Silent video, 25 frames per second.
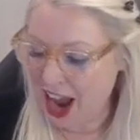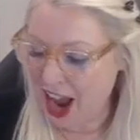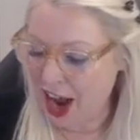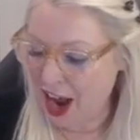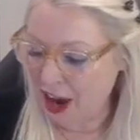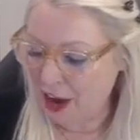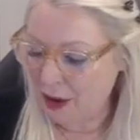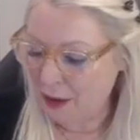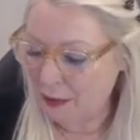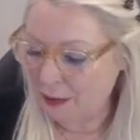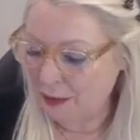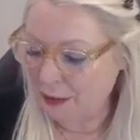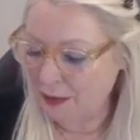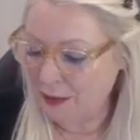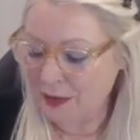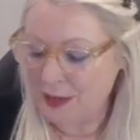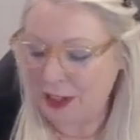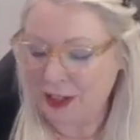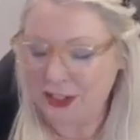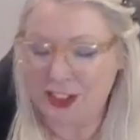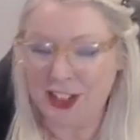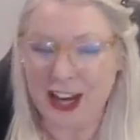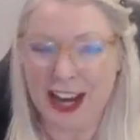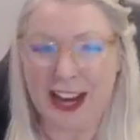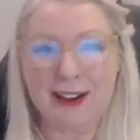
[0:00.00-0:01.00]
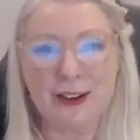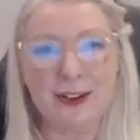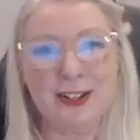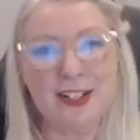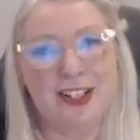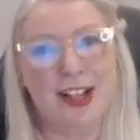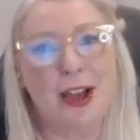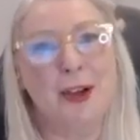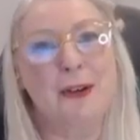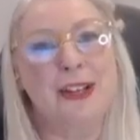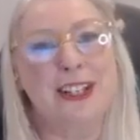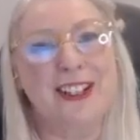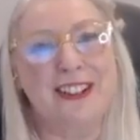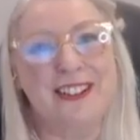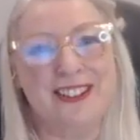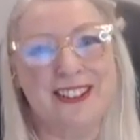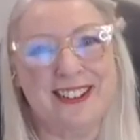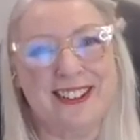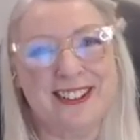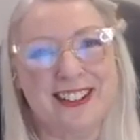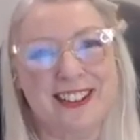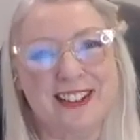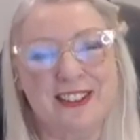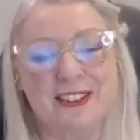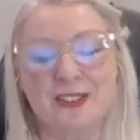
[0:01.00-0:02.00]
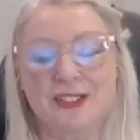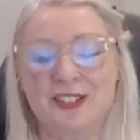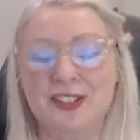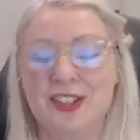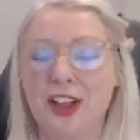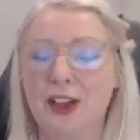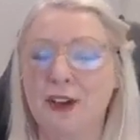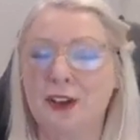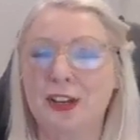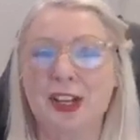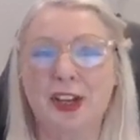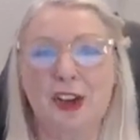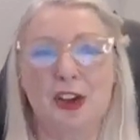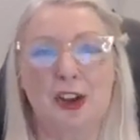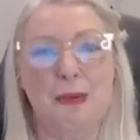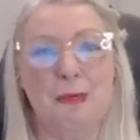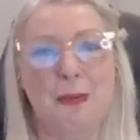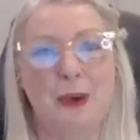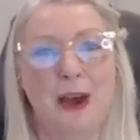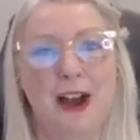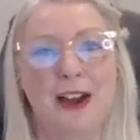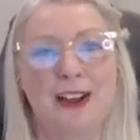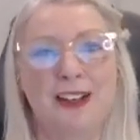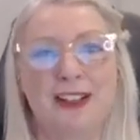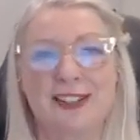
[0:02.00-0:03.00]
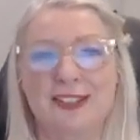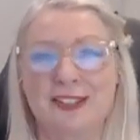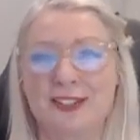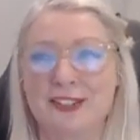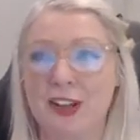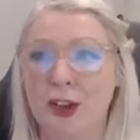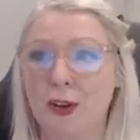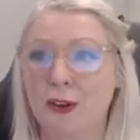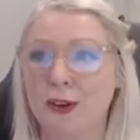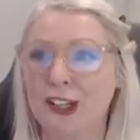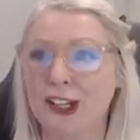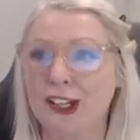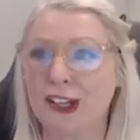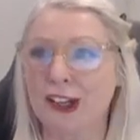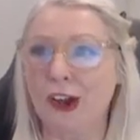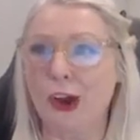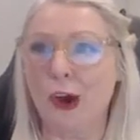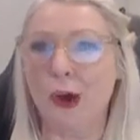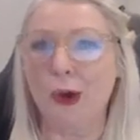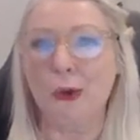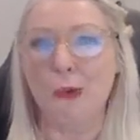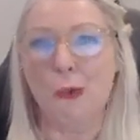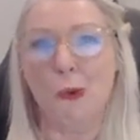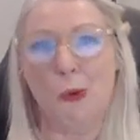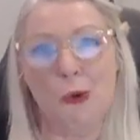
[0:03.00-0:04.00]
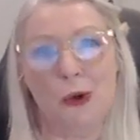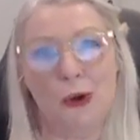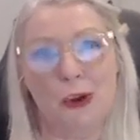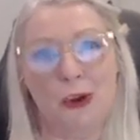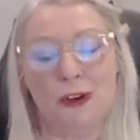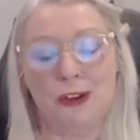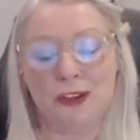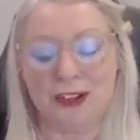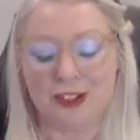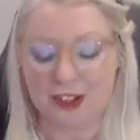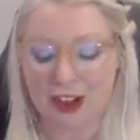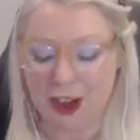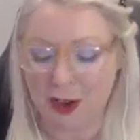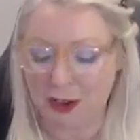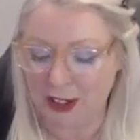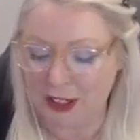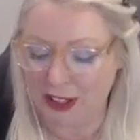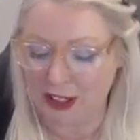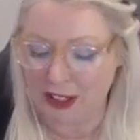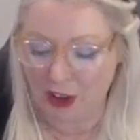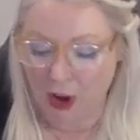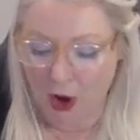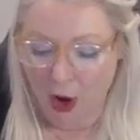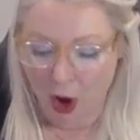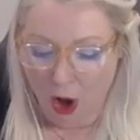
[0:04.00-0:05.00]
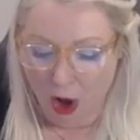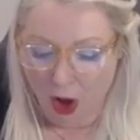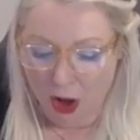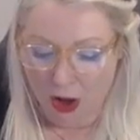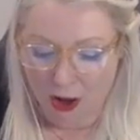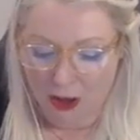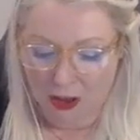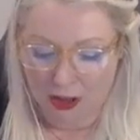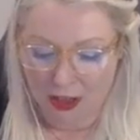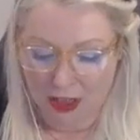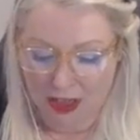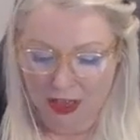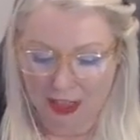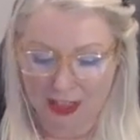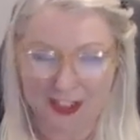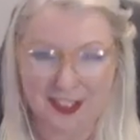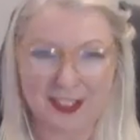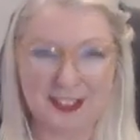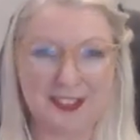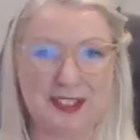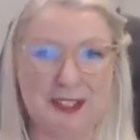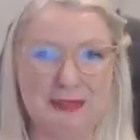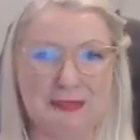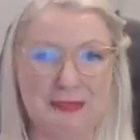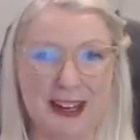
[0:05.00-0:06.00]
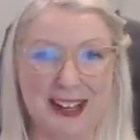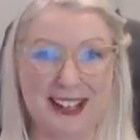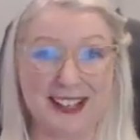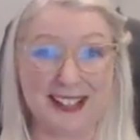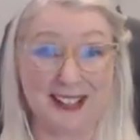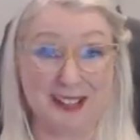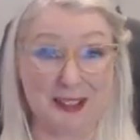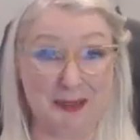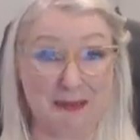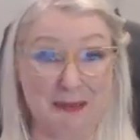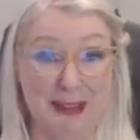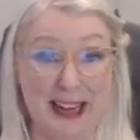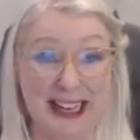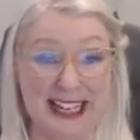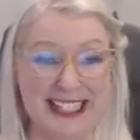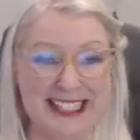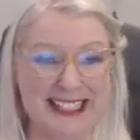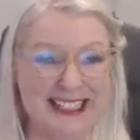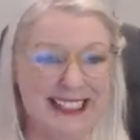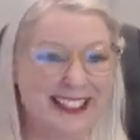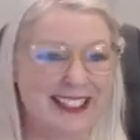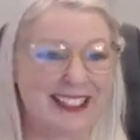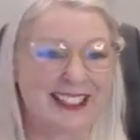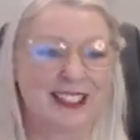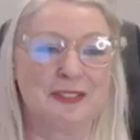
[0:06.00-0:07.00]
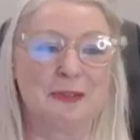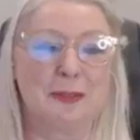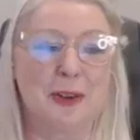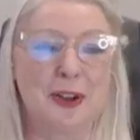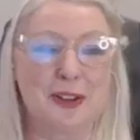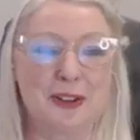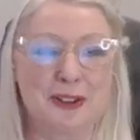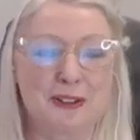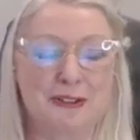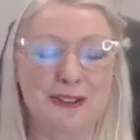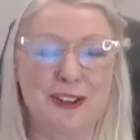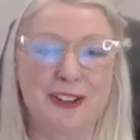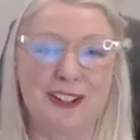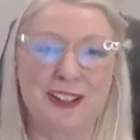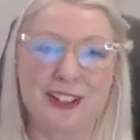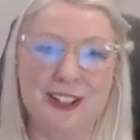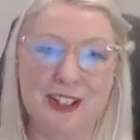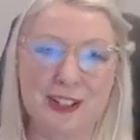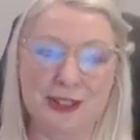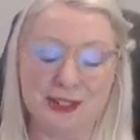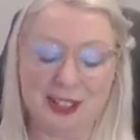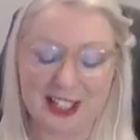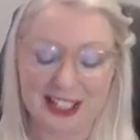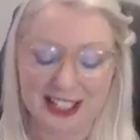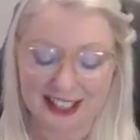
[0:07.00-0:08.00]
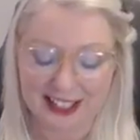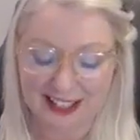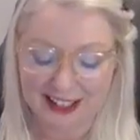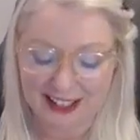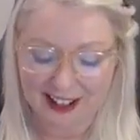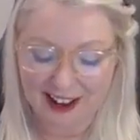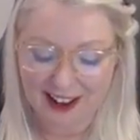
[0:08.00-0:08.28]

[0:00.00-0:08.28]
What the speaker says: Doubting ourselves, doubting our bodies, doubting our worth, doubting all the things that make us amazing and wonderful and unique.